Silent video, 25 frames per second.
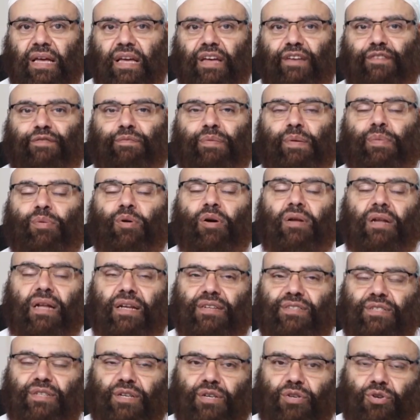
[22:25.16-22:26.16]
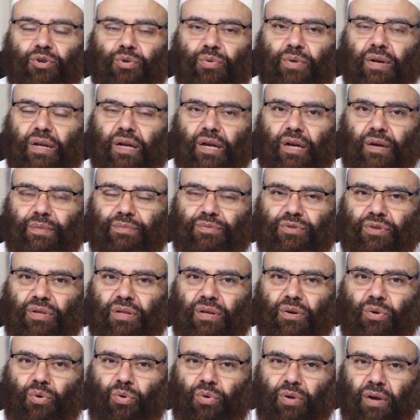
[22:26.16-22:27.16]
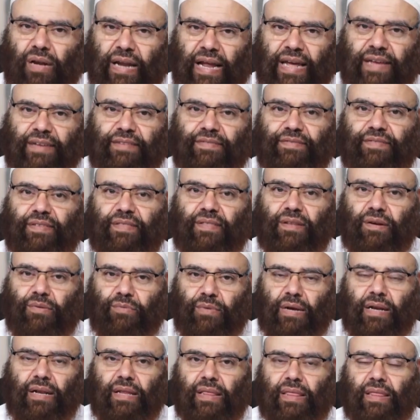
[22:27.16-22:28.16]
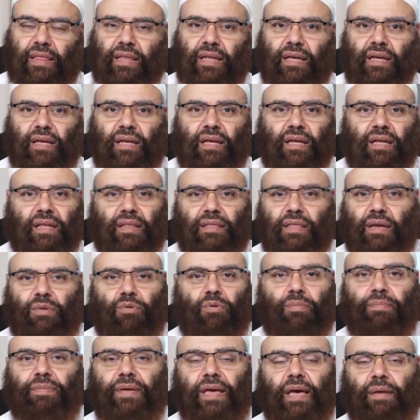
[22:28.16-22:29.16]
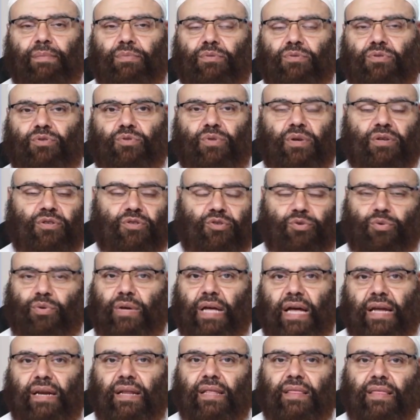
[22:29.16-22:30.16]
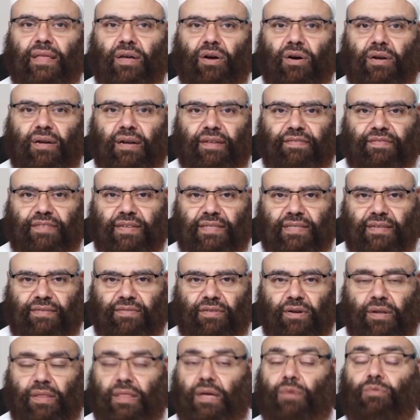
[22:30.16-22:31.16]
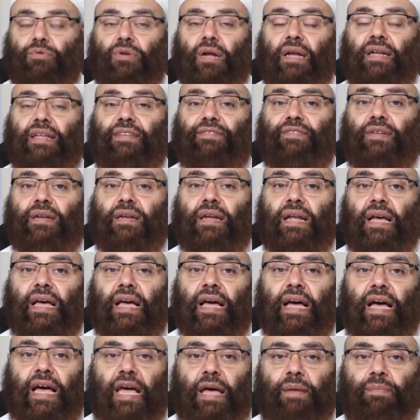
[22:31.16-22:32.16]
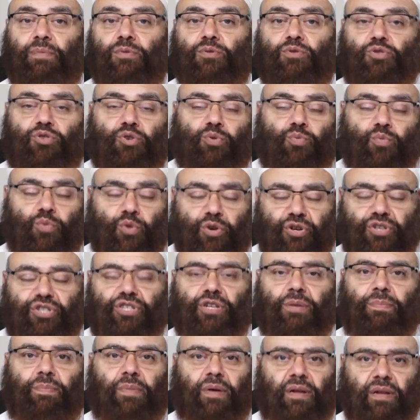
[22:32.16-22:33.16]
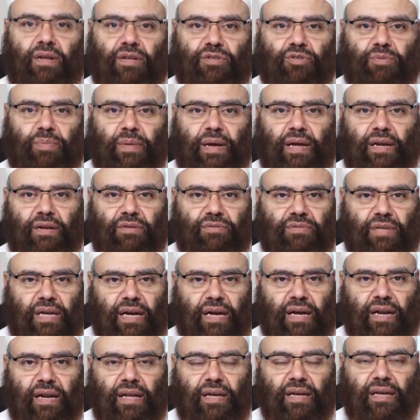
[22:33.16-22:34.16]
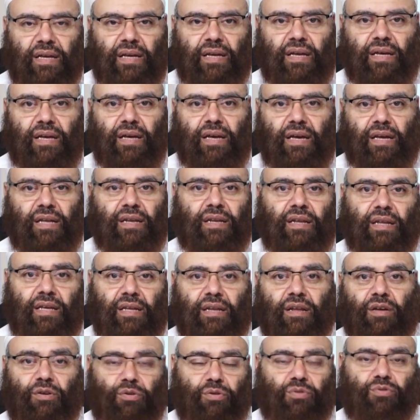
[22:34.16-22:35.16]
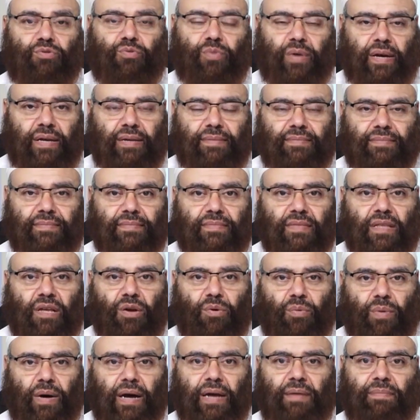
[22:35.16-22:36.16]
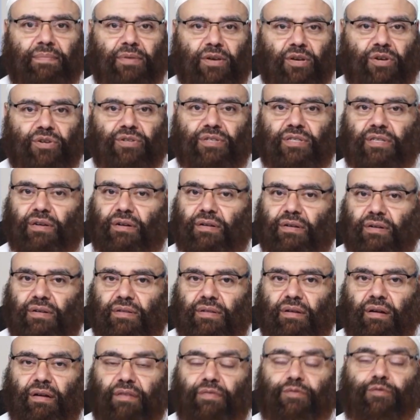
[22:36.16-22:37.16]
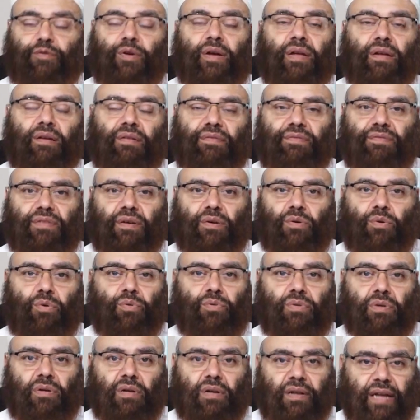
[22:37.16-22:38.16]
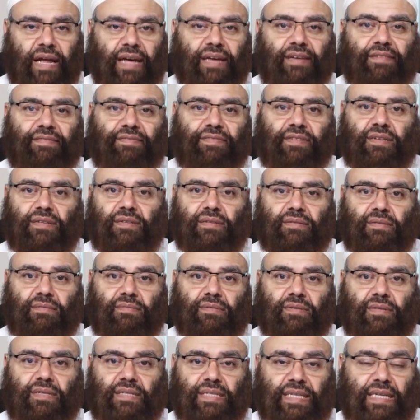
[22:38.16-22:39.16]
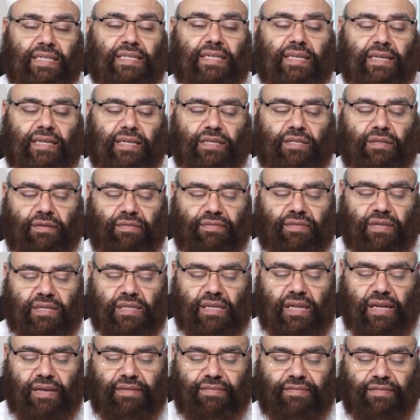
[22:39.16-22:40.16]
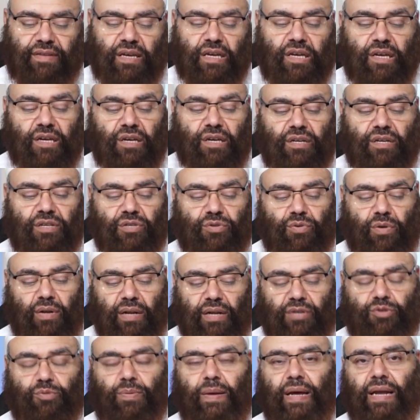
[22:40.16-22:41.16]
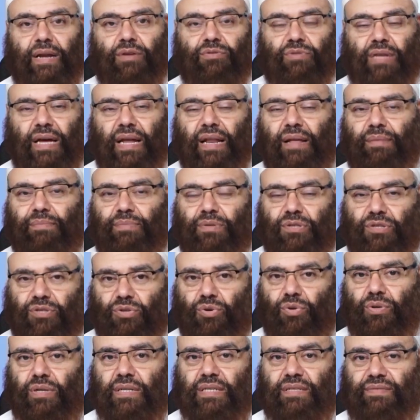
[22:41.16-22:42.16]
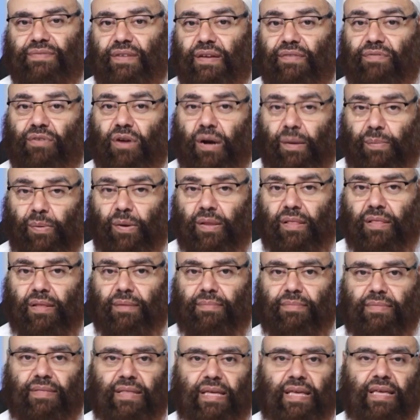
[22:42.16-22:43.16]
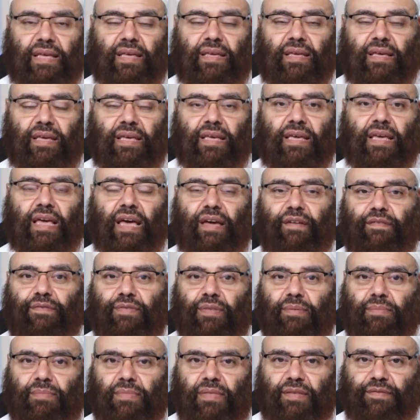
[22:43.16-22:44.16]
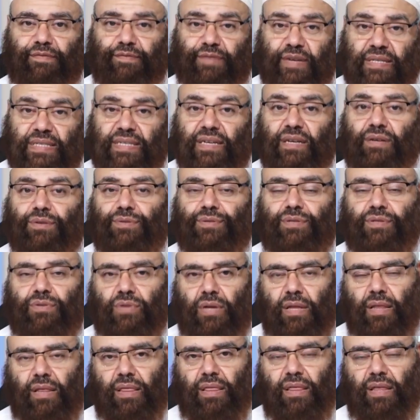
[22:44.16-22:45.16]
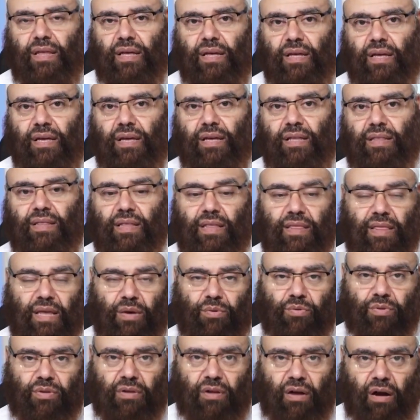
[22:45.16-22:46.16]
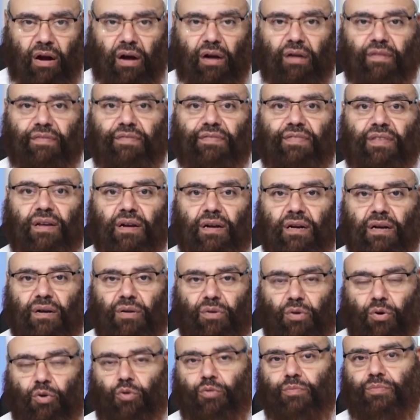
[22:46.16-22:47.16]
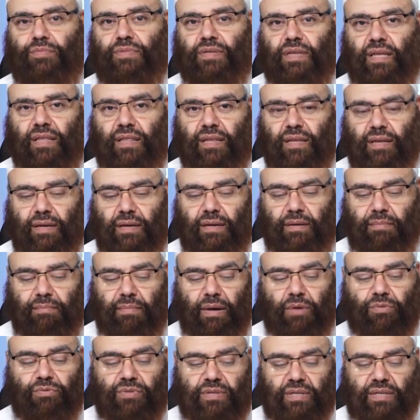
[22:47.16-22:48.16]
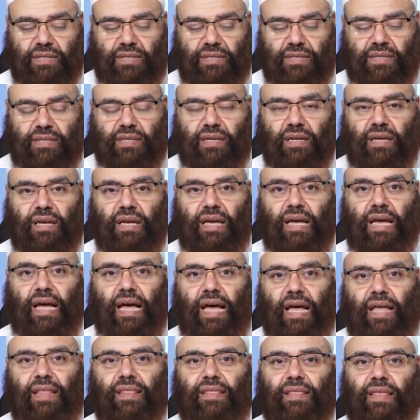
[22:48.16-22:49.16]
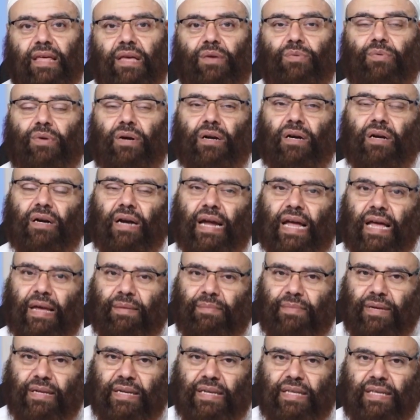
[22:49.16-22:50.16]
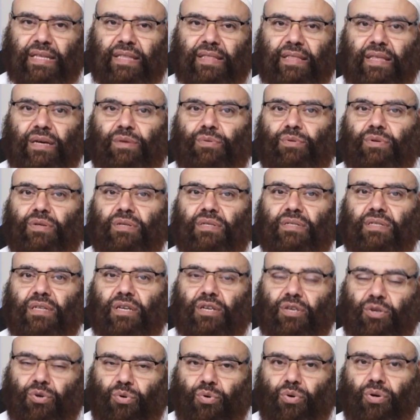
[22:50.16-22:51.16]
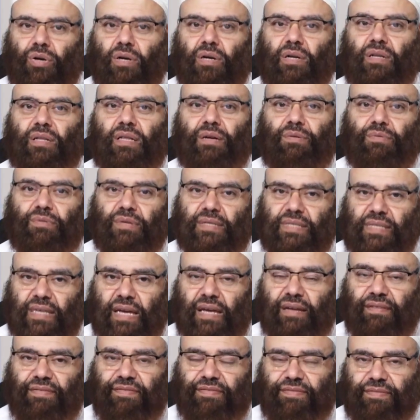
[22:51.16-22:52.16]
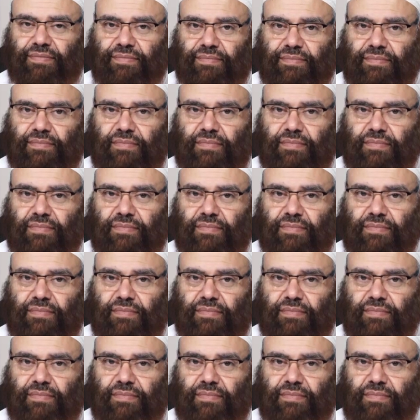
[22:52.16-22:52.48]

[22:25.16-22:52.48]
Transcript: If people are not secure when it comes to their own life and their wealth, they won't be able to enjoy anything on the face of earth. They would not even able to worship Allah subhanahu wa ta'ala in, in a good way why? Because they're, they're afraid of their own life and necessities of this life. So Allah subhanahu wa ta'ala bestowed His favor upon them. They, he gave them the physical strength that they would carve their homes in the mountains and they were amineen, they were secure, they were safe.